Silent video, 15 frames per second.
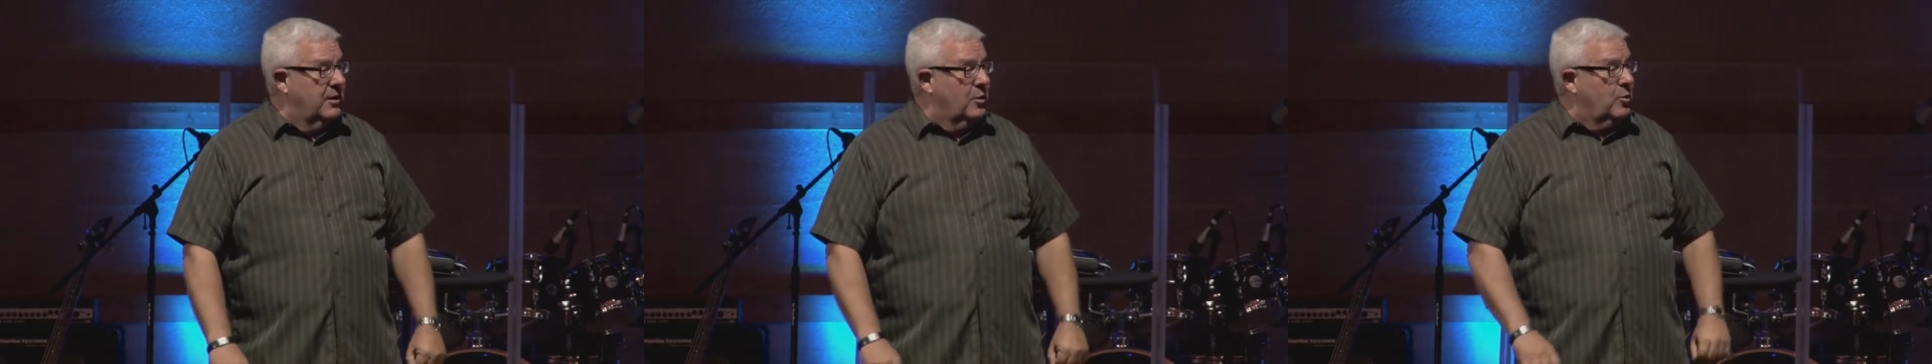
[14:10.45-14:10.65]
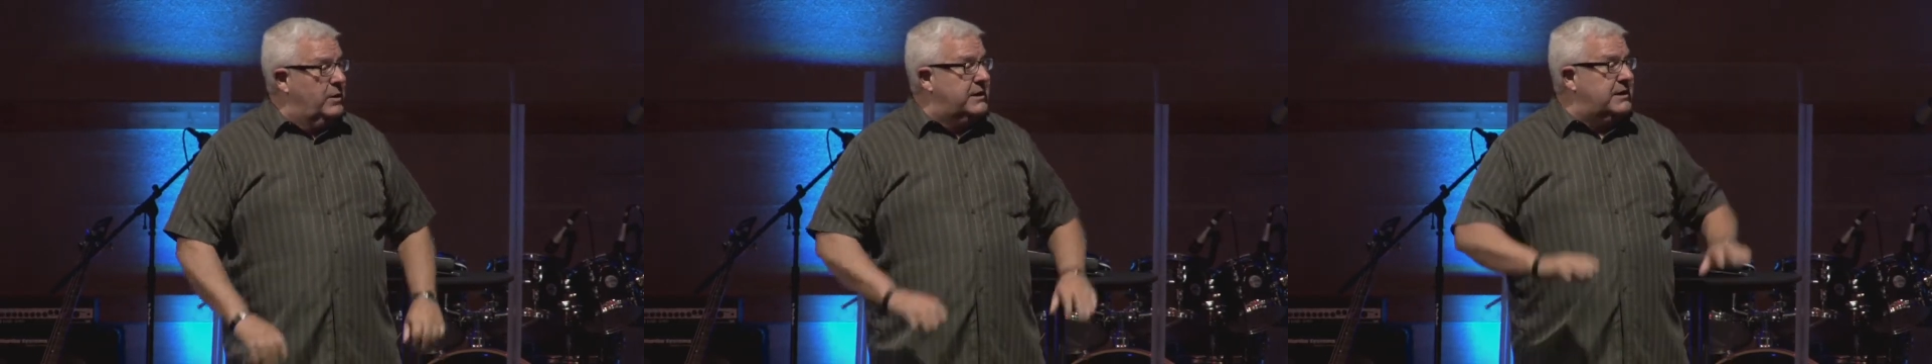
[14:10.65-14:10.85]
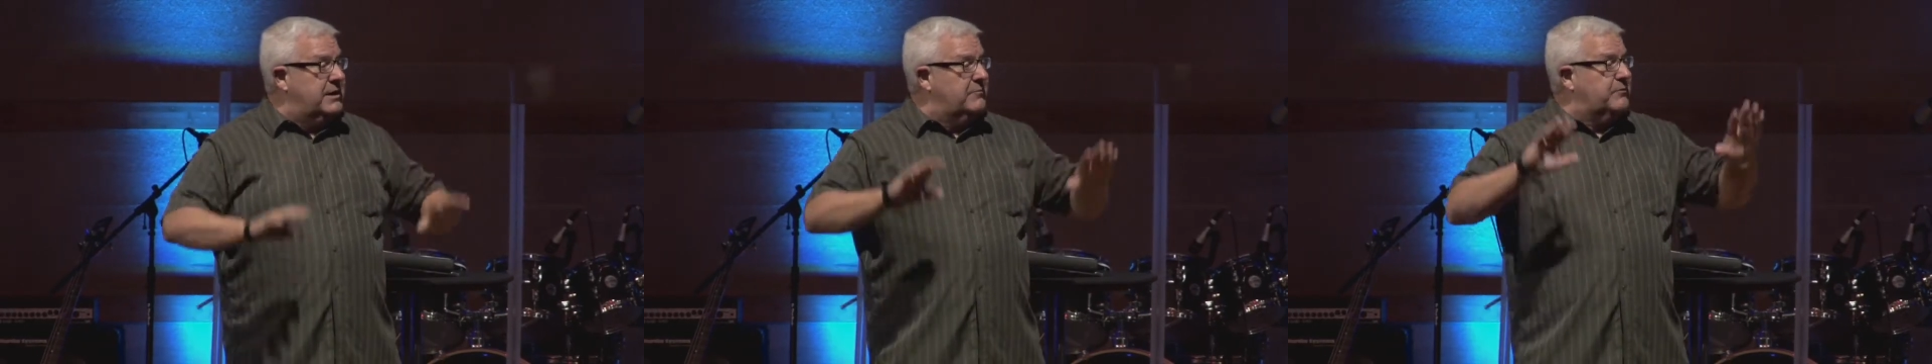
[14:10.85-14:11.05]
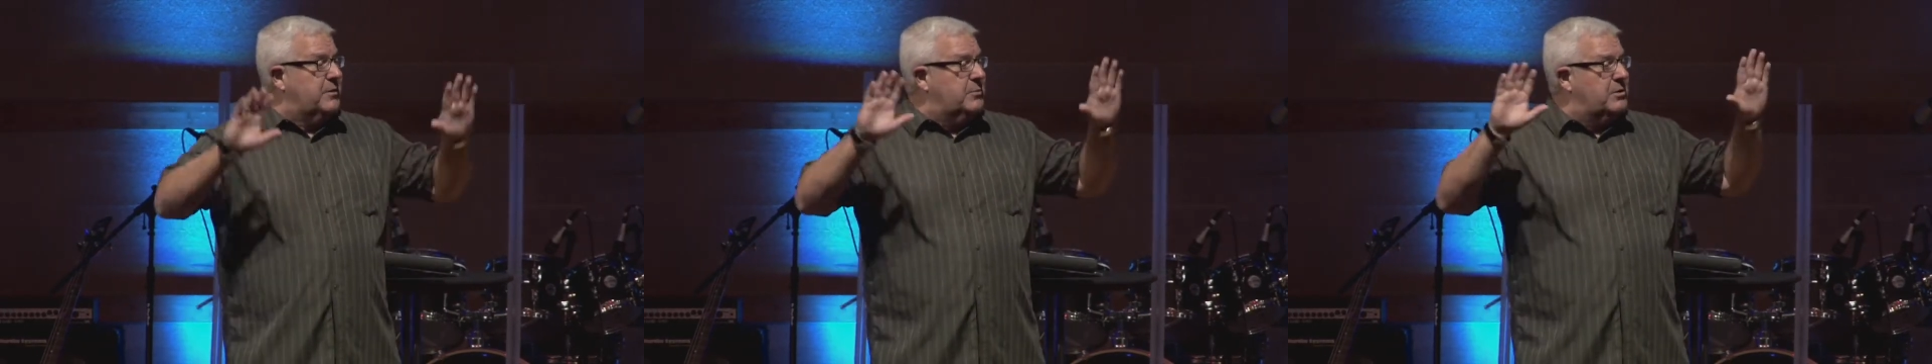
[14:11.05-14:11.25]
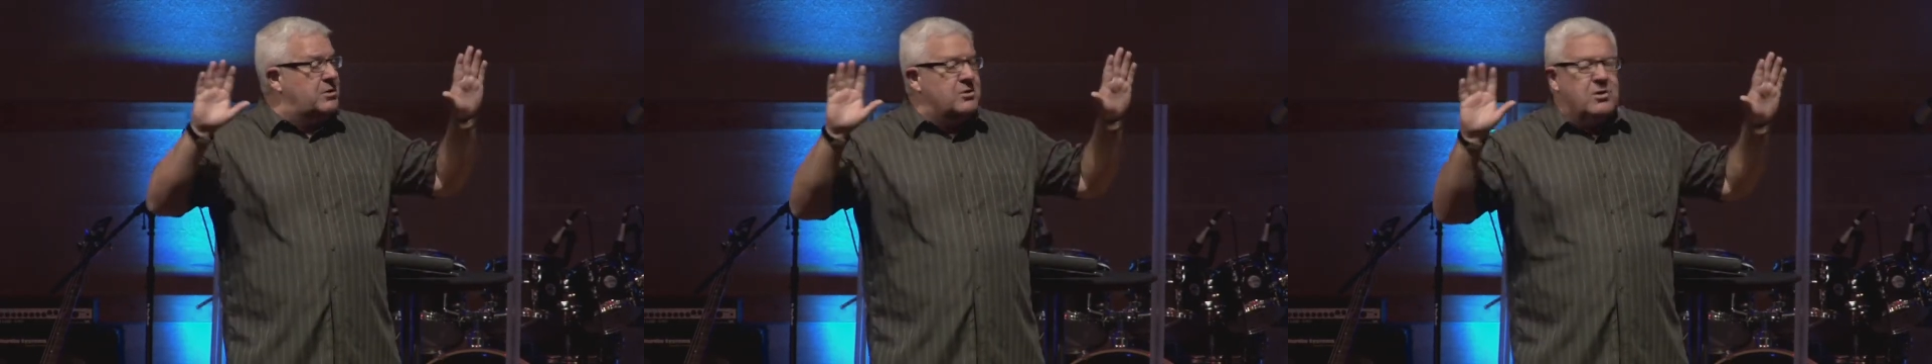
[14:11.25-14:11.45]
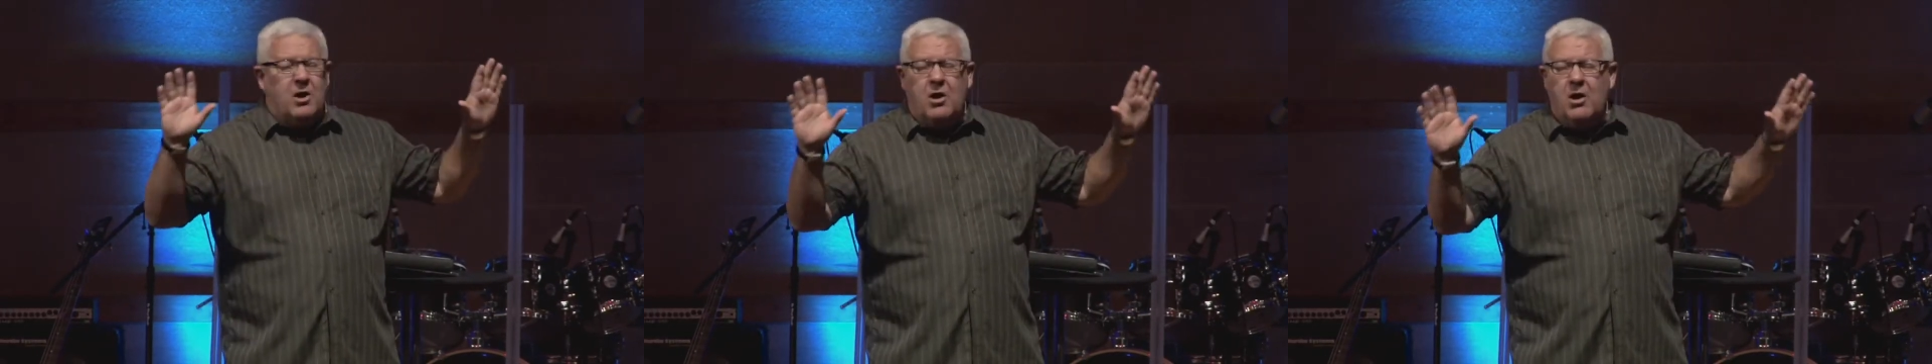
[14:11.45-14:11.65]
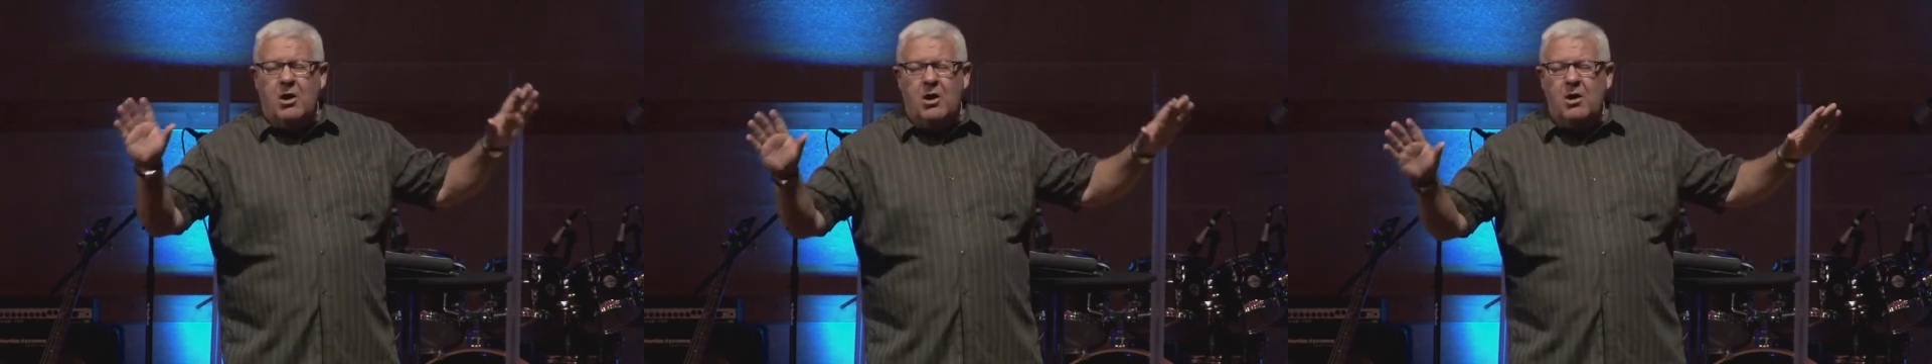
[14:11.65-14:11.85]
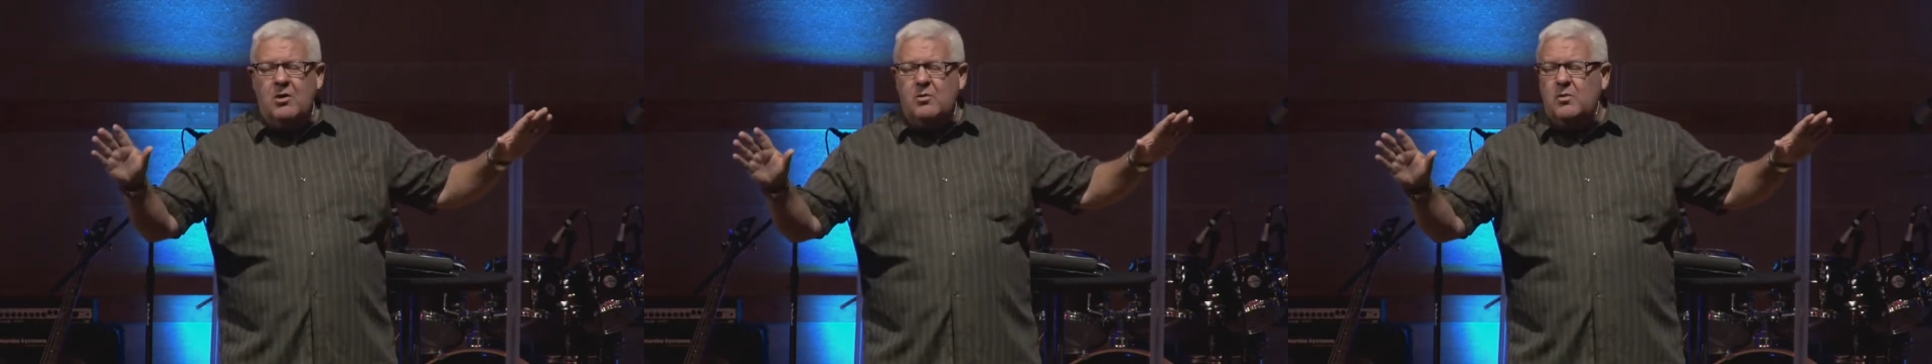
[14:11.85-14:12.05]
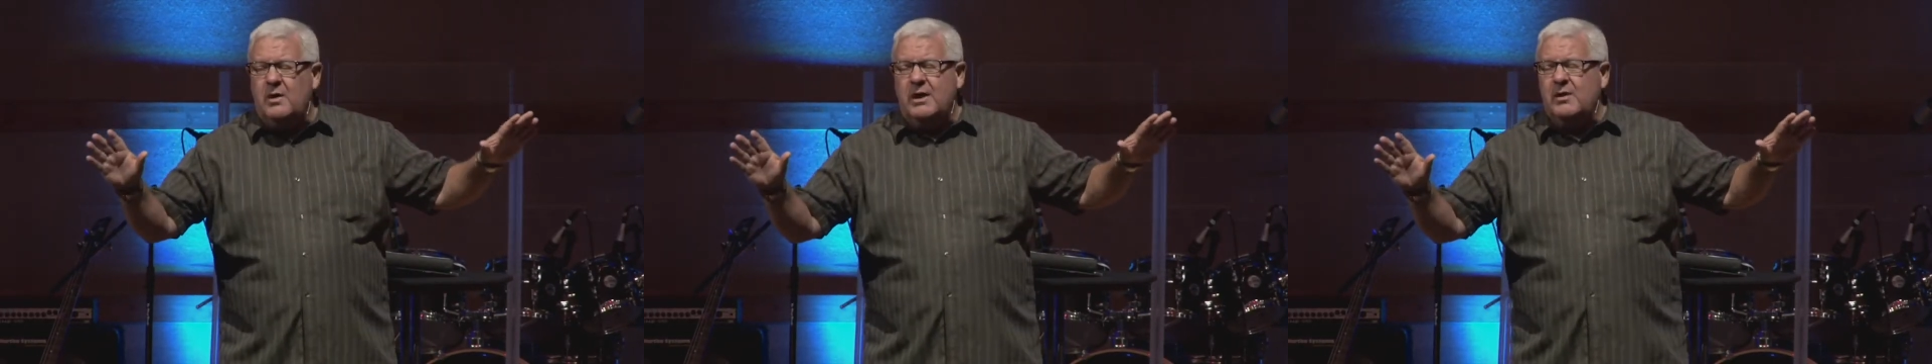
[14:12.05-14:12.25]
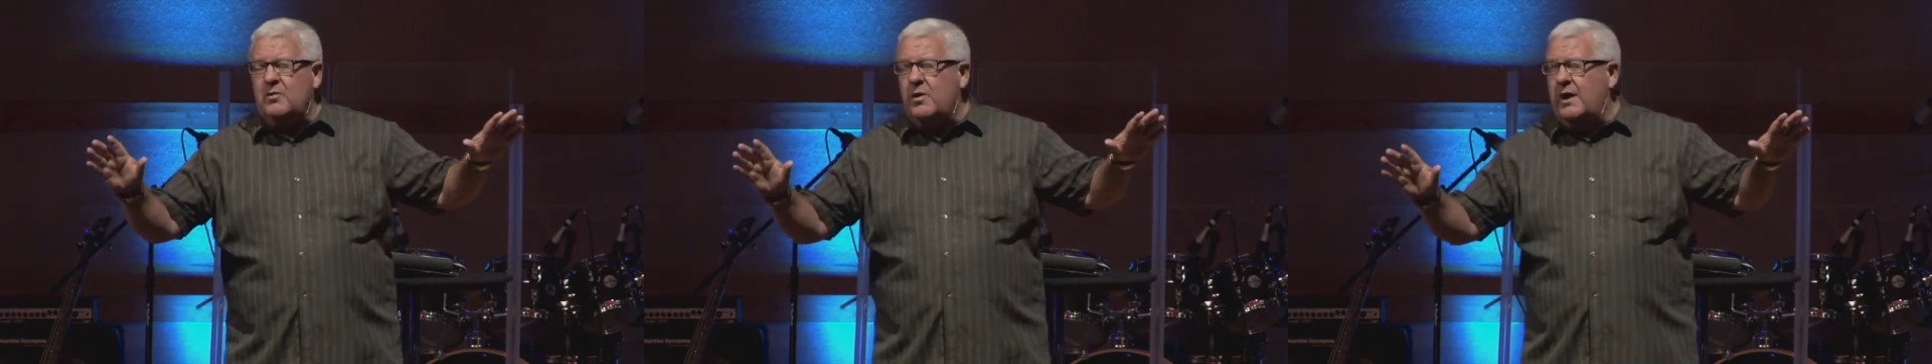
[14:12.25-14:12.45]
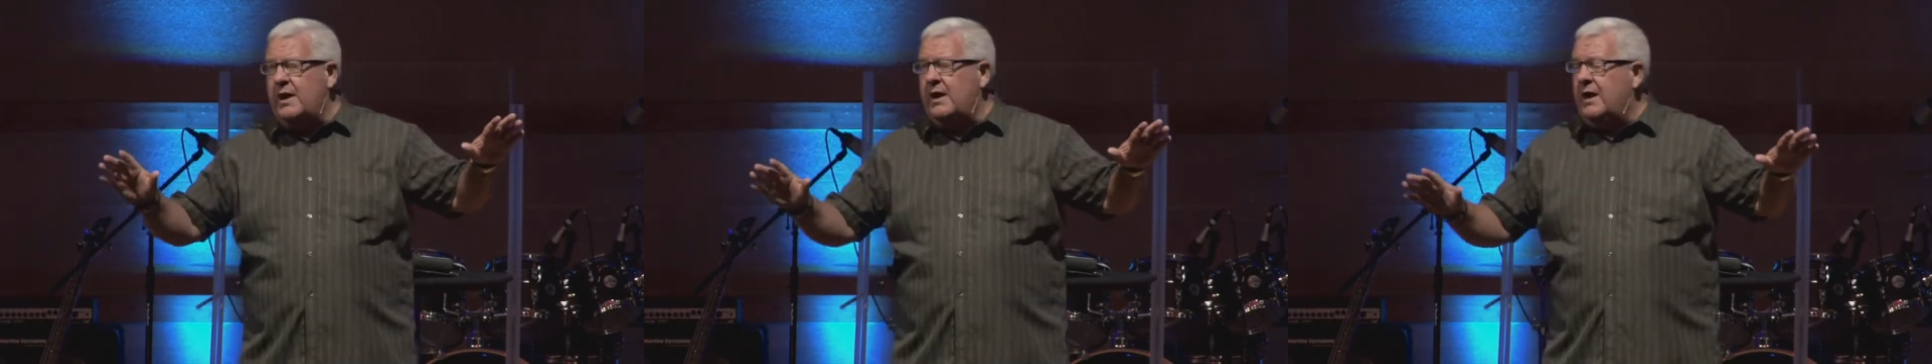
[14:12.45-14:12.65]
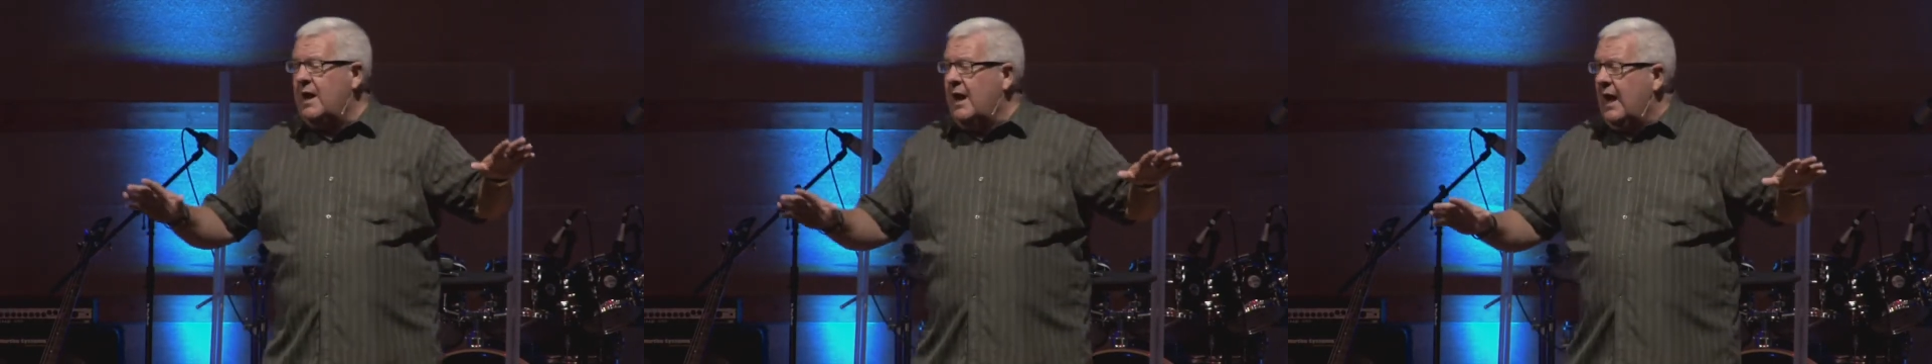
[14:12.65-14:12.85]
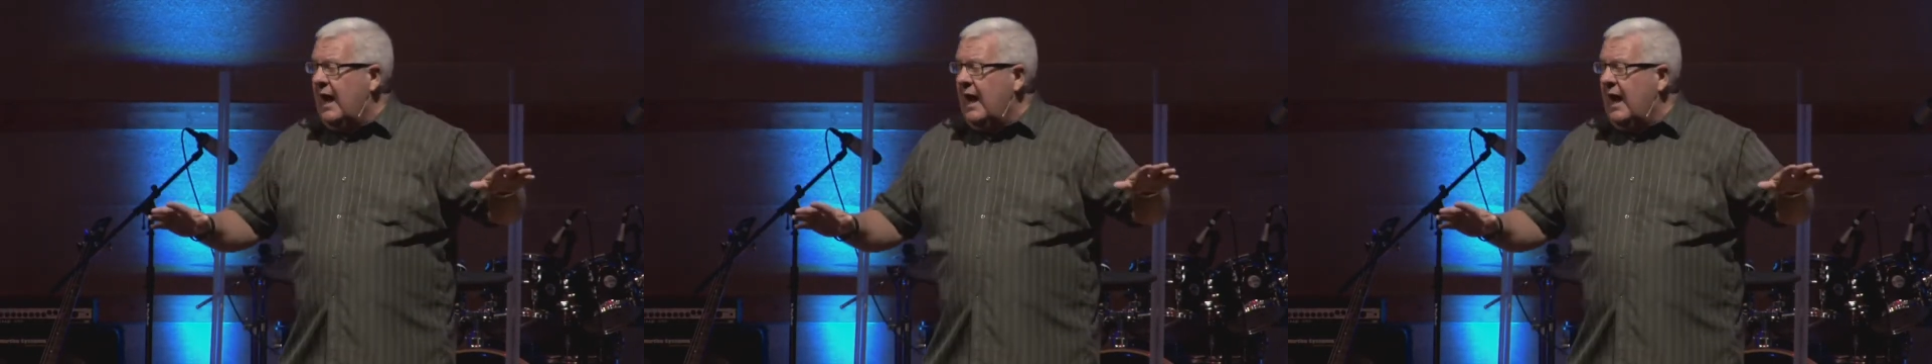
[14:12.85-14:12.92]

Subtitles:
We come from a long way away,